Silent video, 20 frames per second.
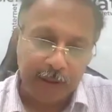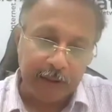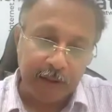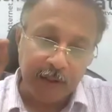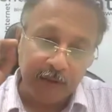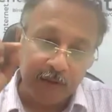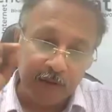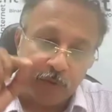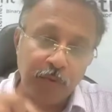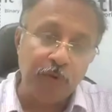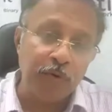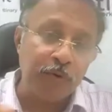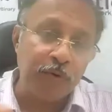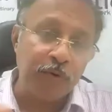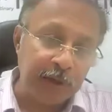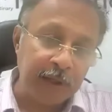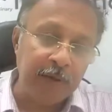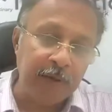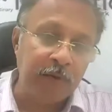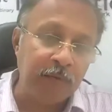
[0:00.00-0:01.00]
it is going
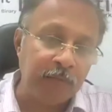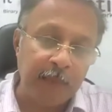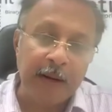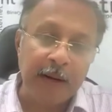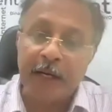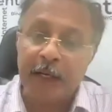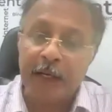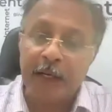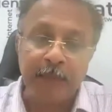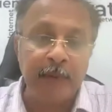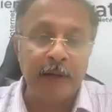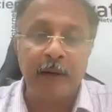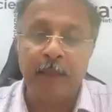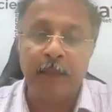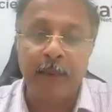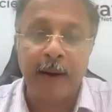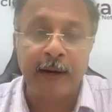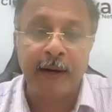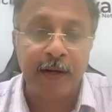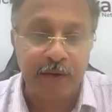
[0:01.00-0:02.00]
to give multiple
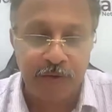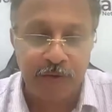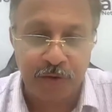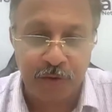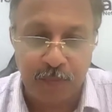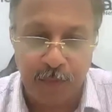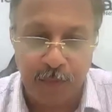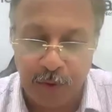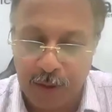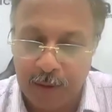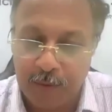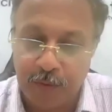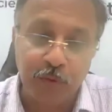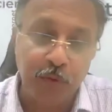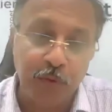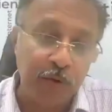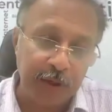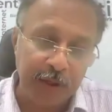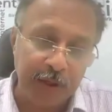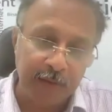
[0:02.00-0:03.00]
reminders tomorrow.
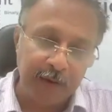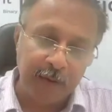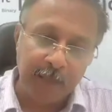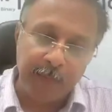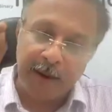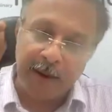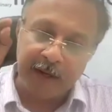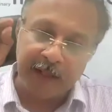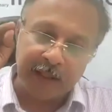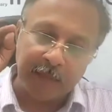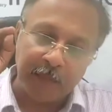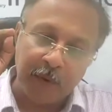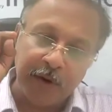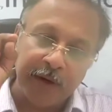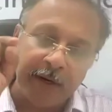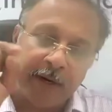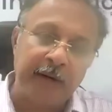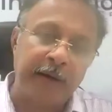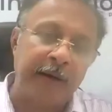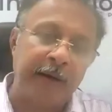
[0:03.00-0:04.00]
It's going to give a reminder in the
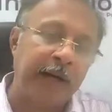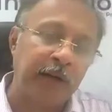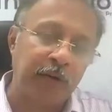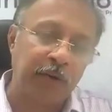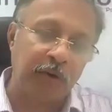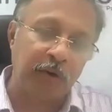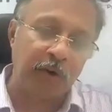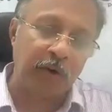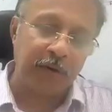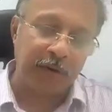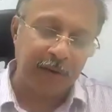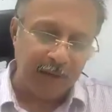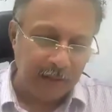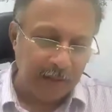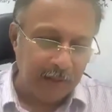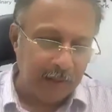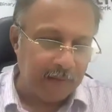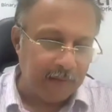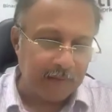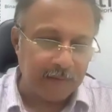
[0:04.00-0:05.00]
morning at 8 o'clock,
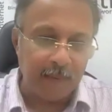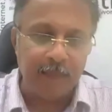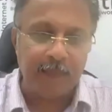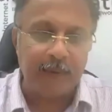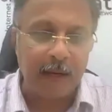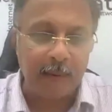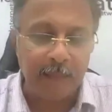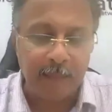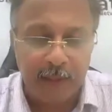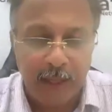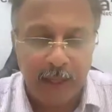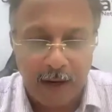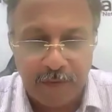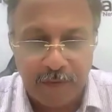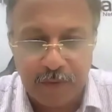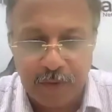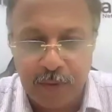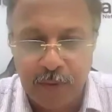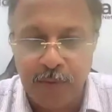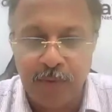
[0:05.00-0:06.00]
sometime in the
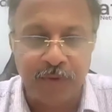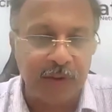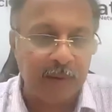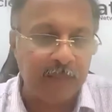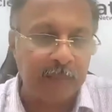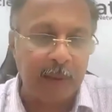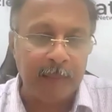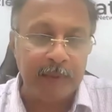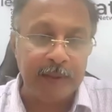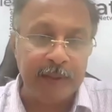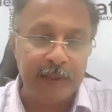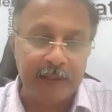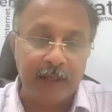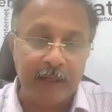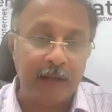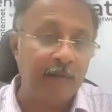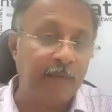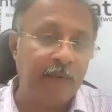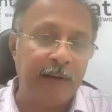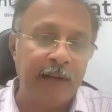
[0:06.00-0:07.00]
afternoon, sometime in
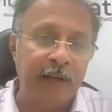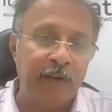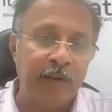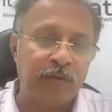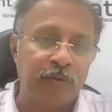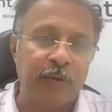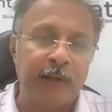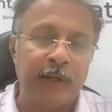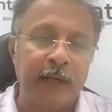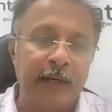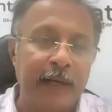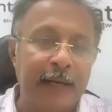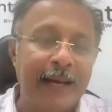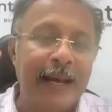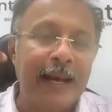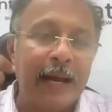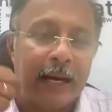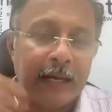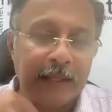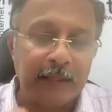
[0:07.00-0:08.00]
the evening, so that
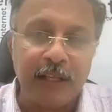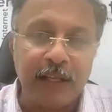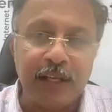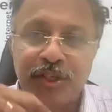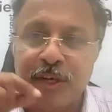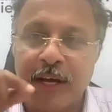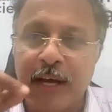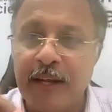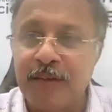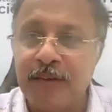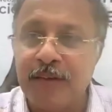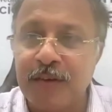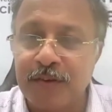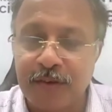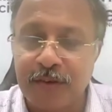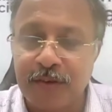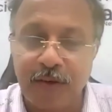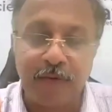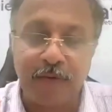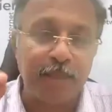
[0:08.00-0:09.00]
the
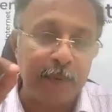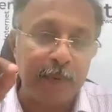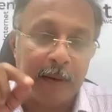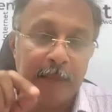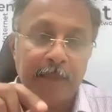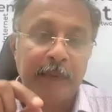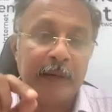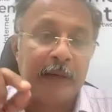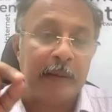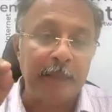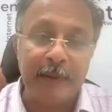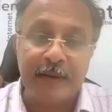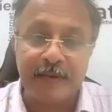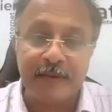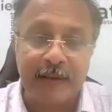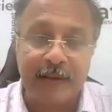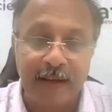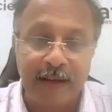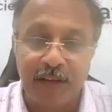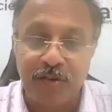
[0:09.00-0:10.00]
chances of people
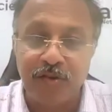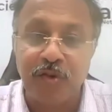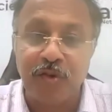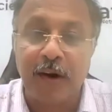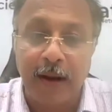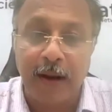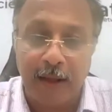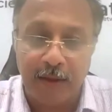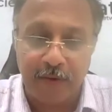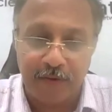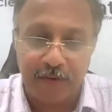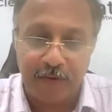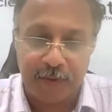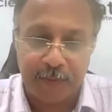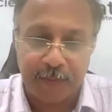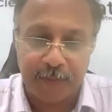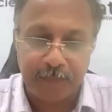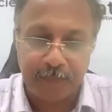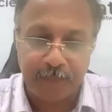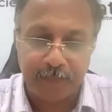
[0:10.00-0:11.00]
missing is less.
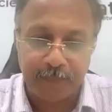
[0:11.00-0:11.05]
